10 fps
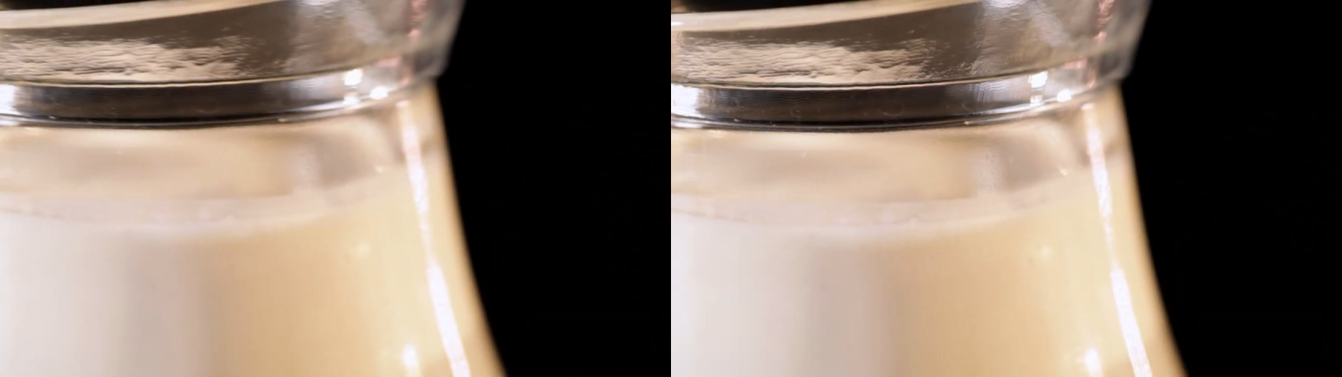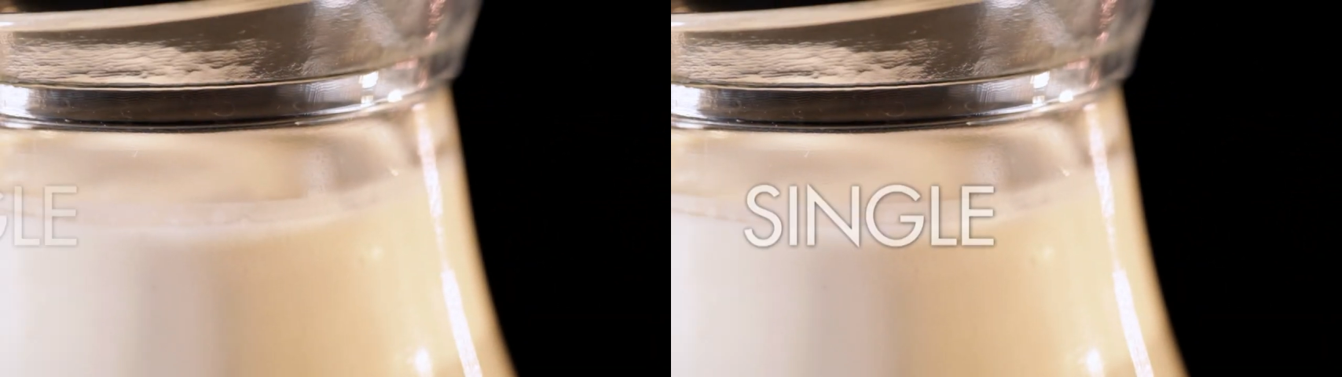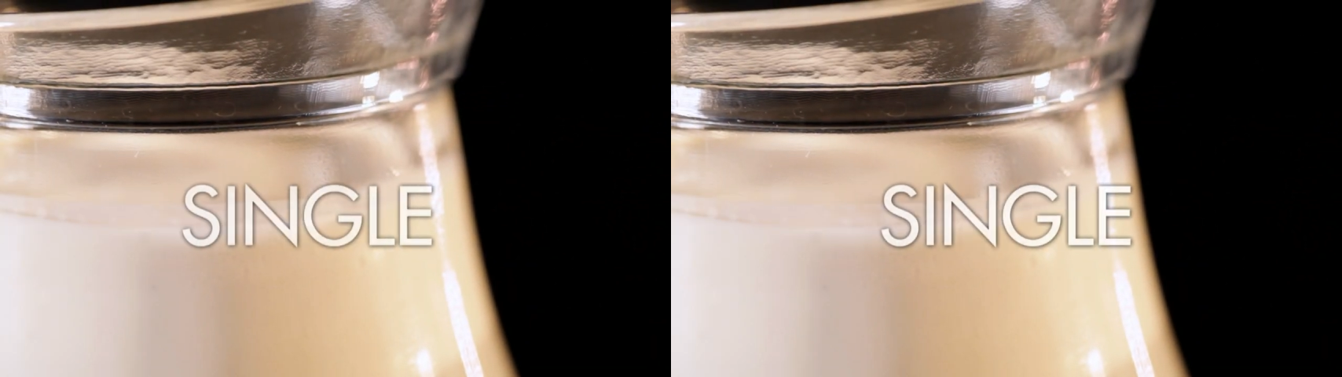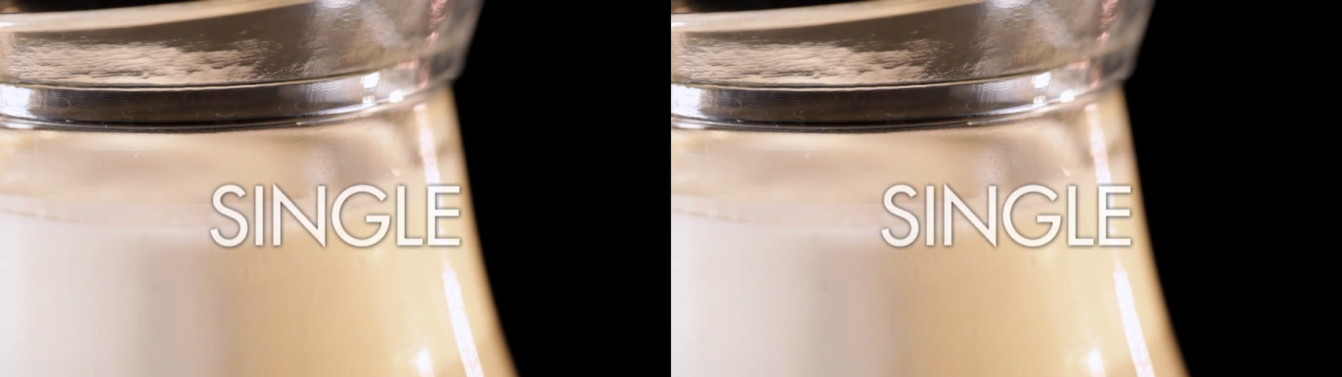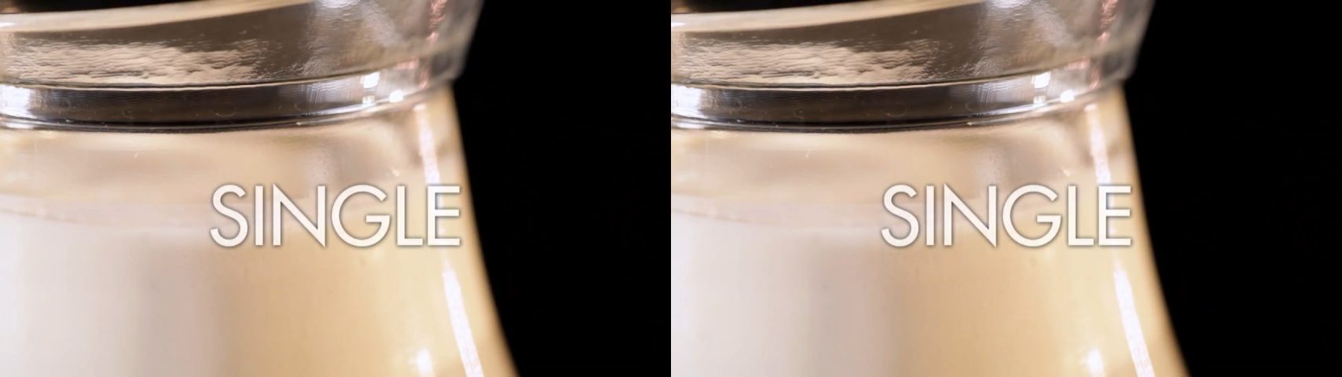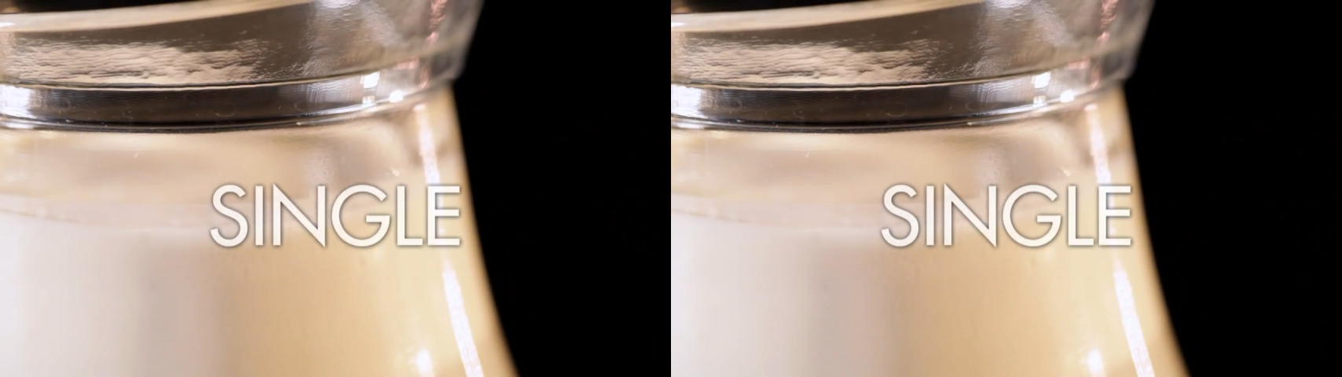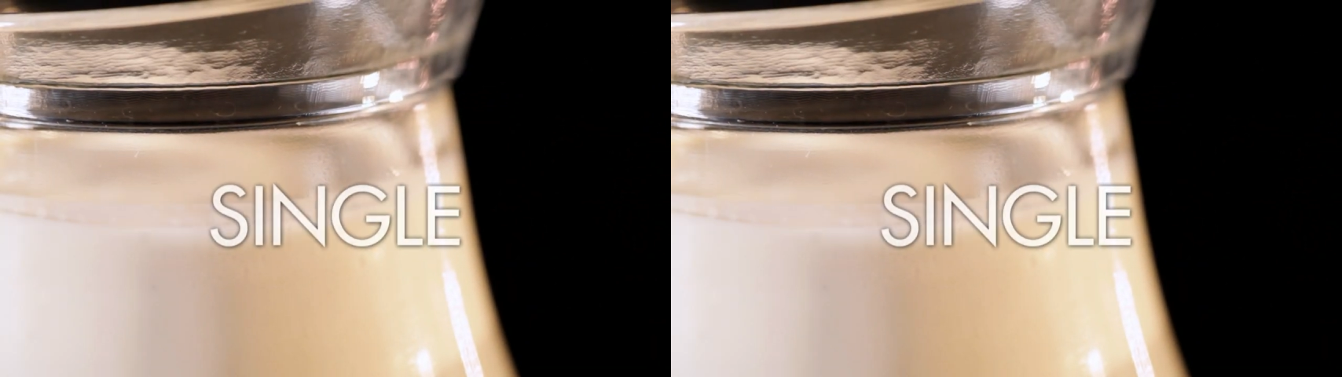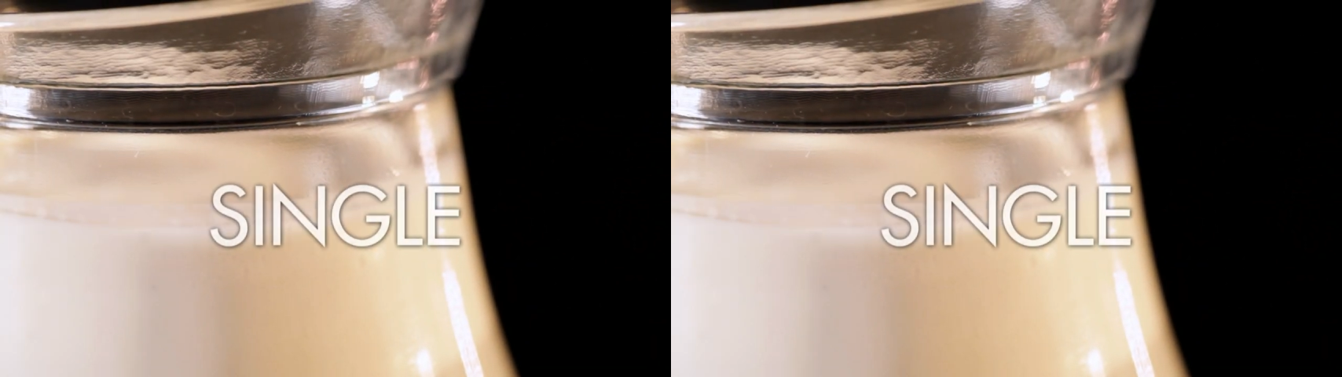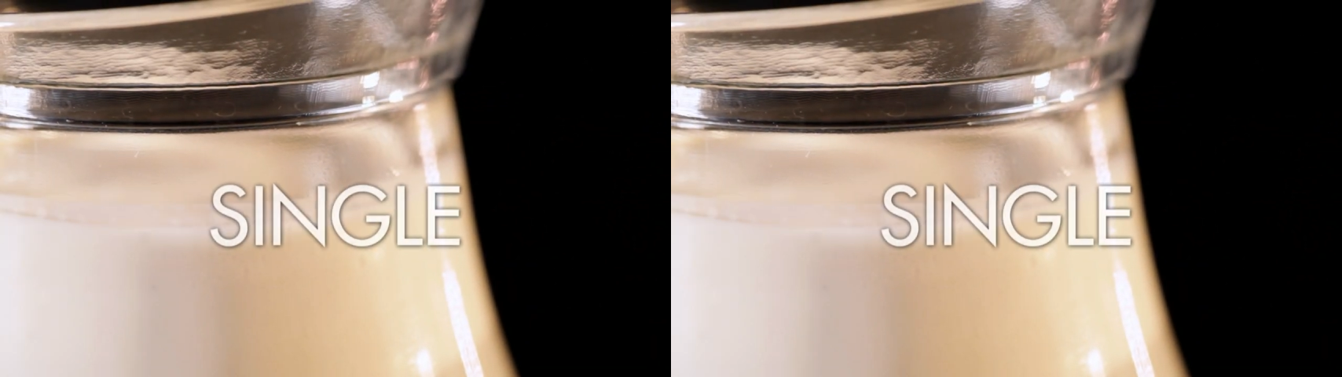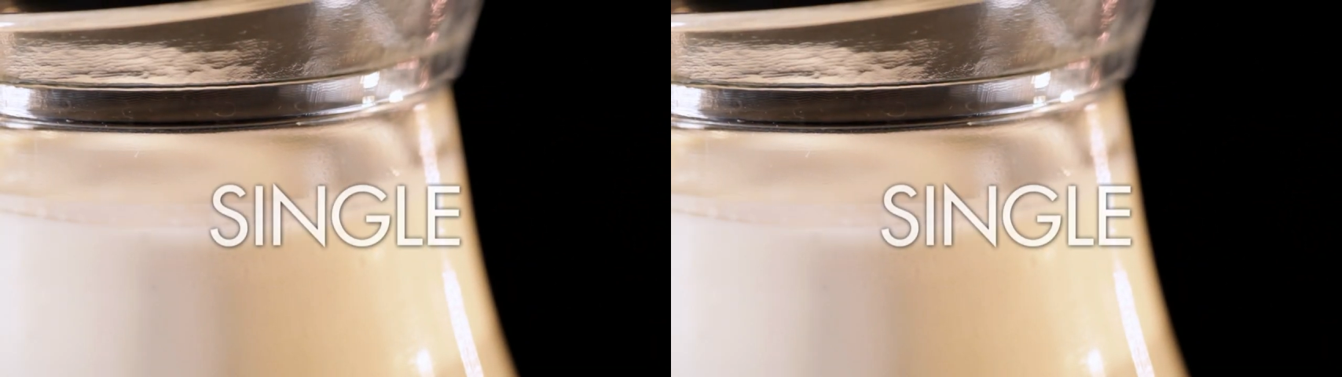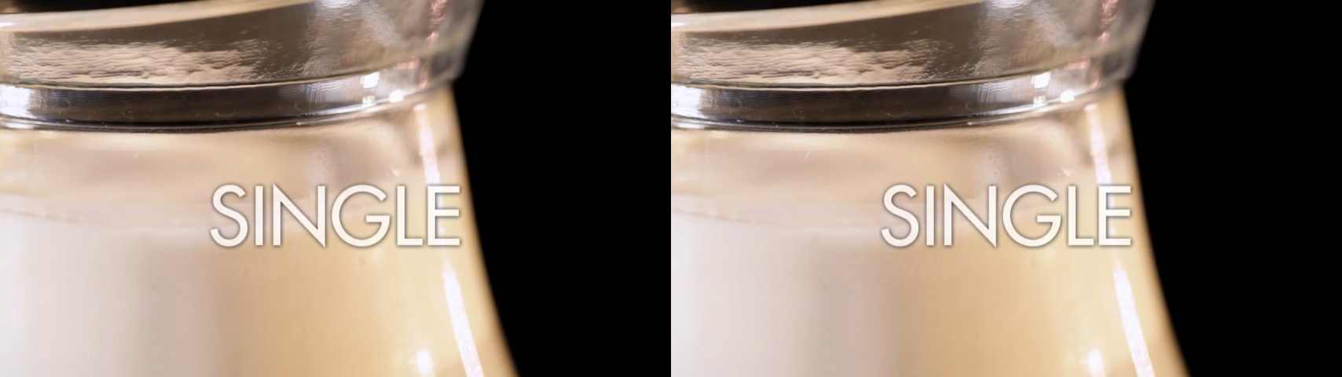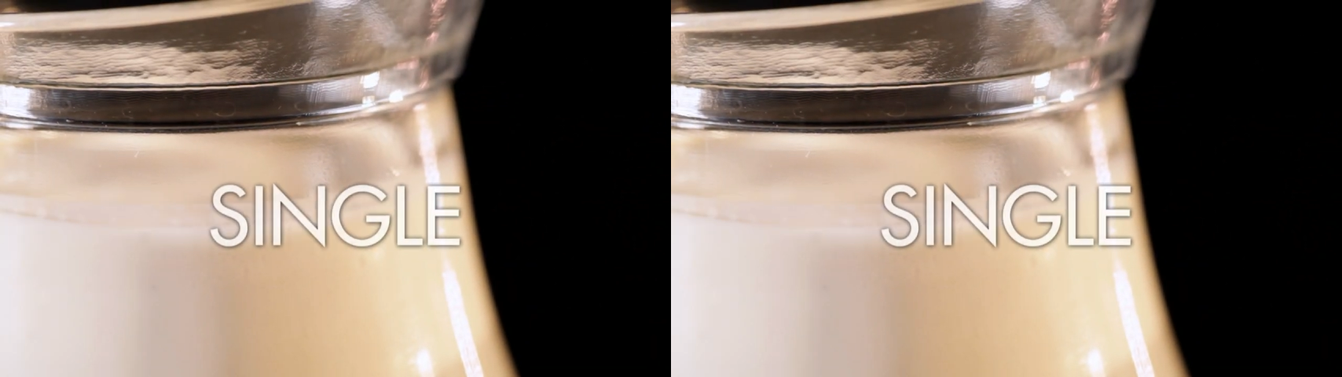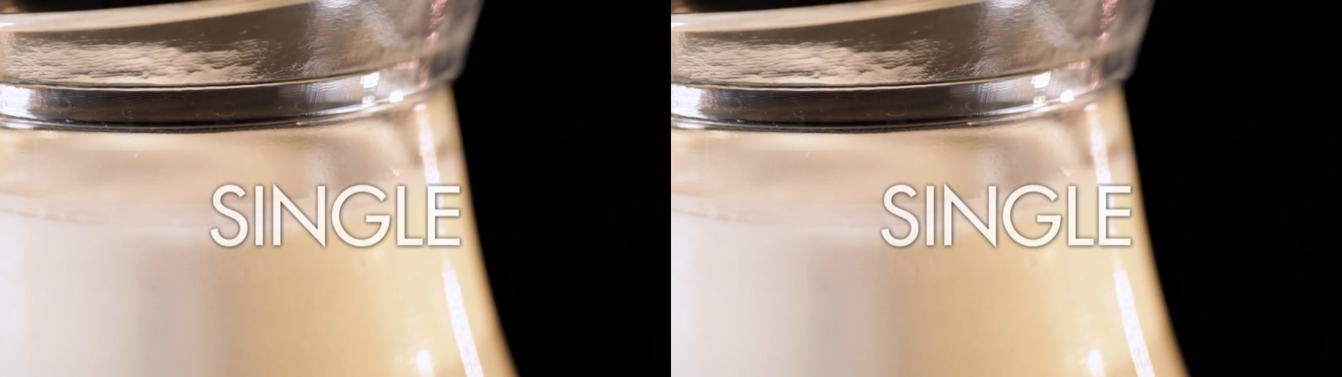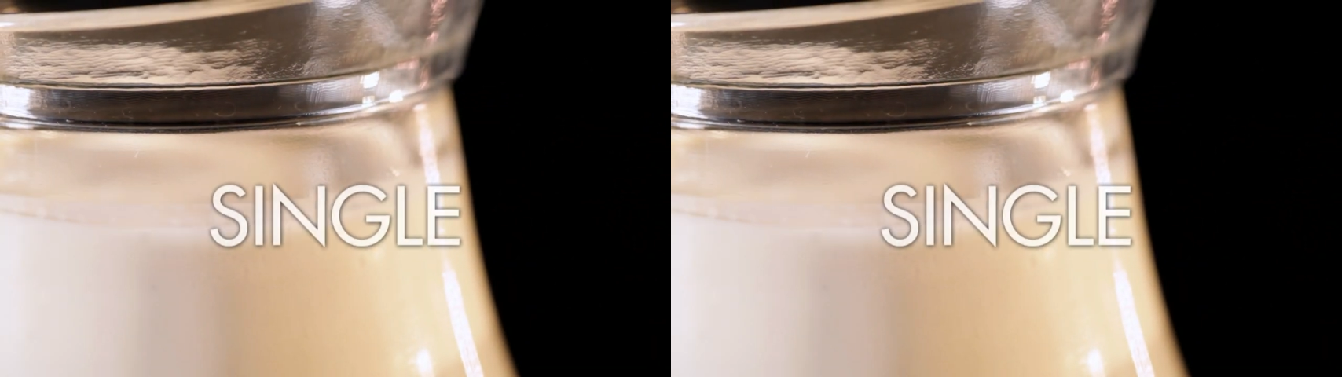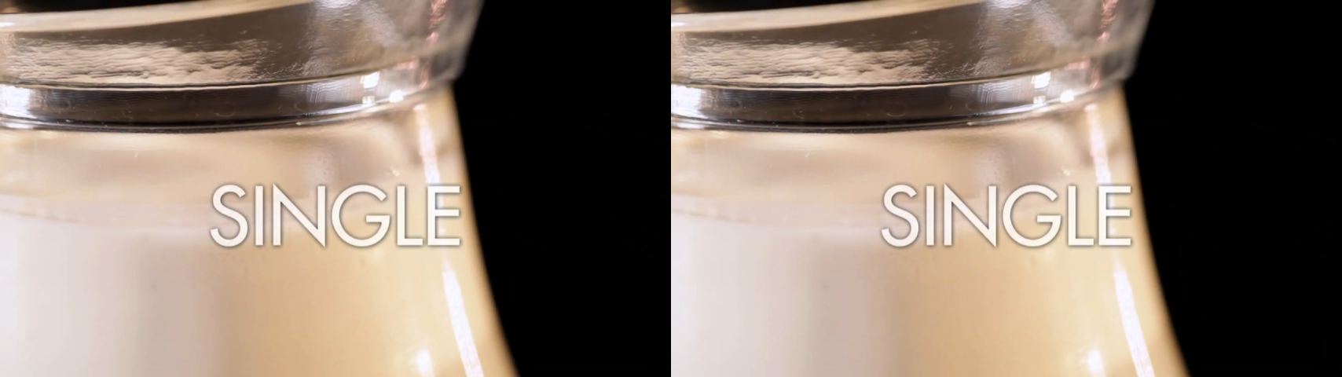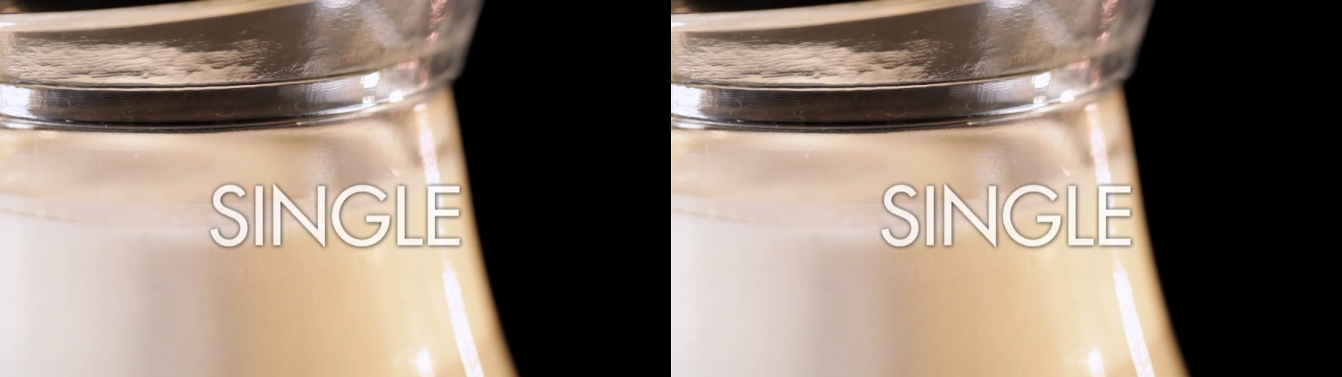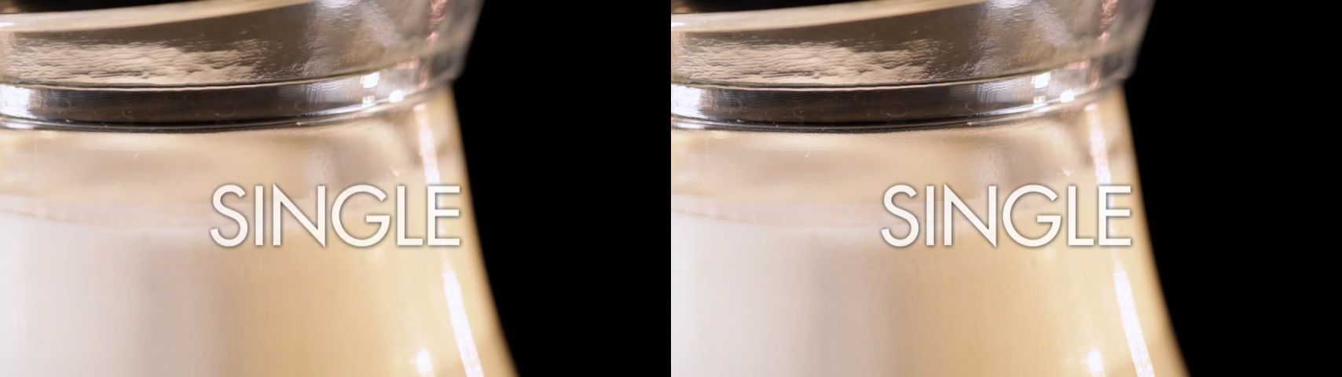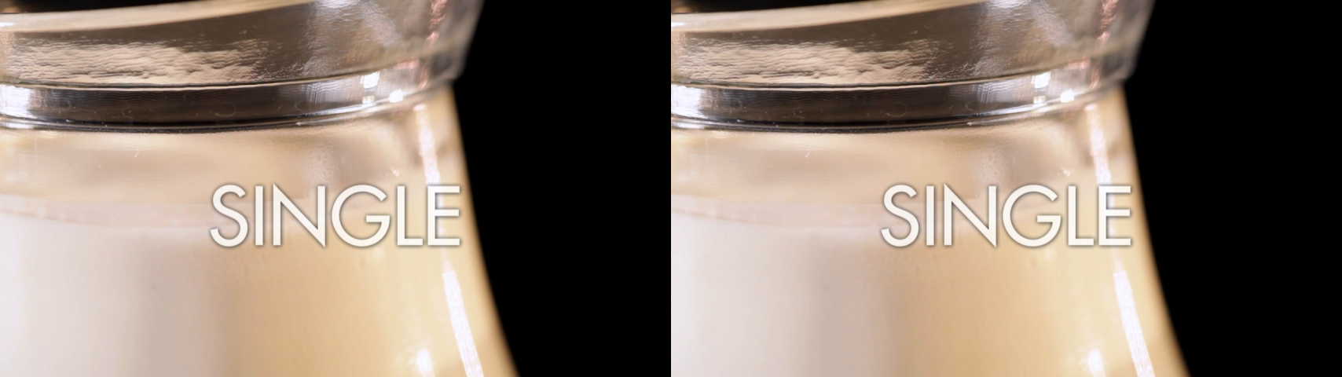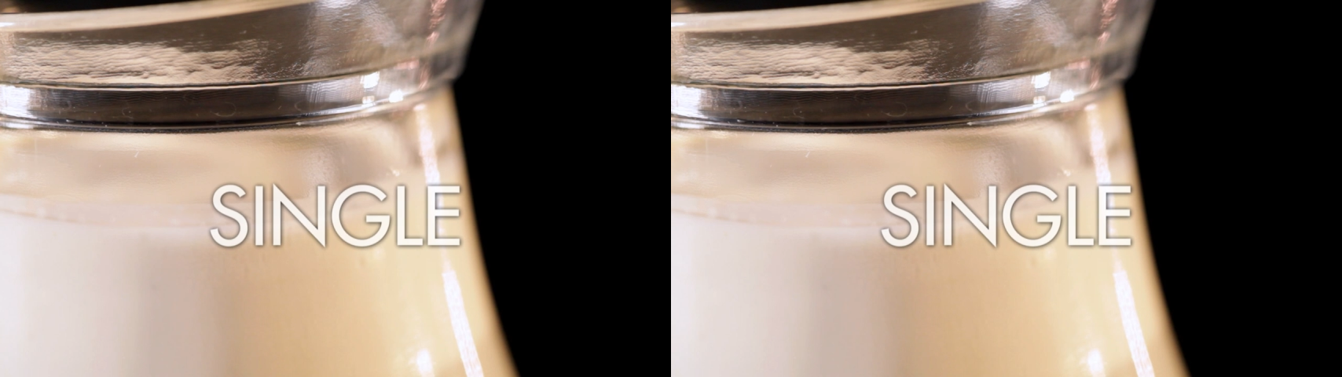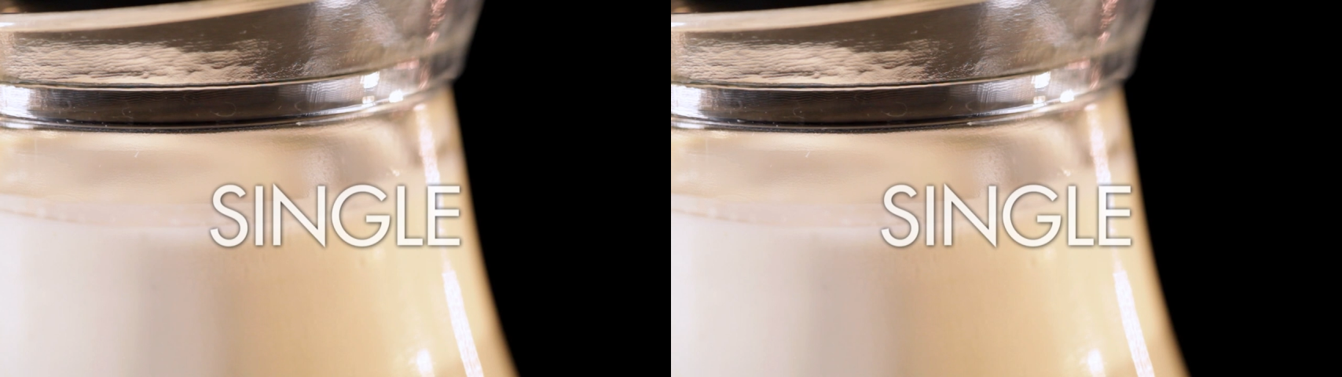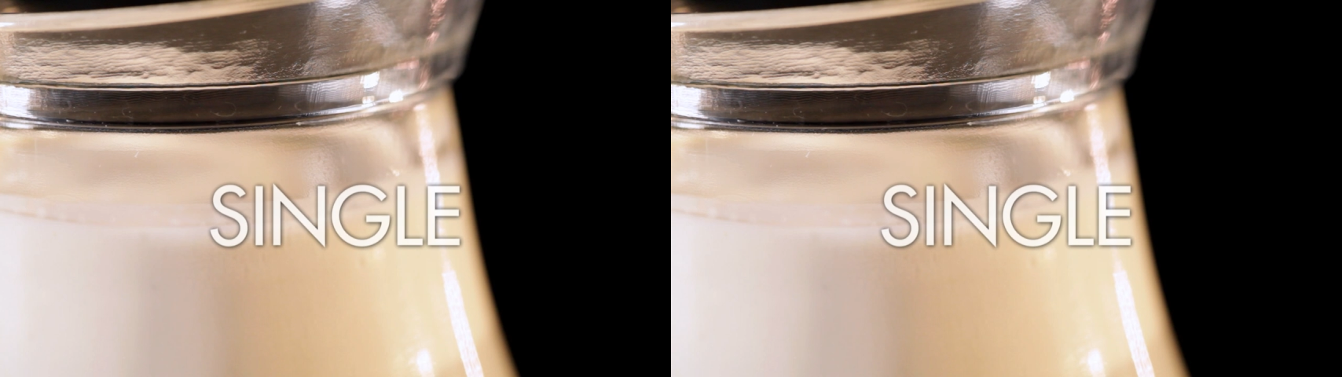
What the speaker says: Nobody's mouth can be seen.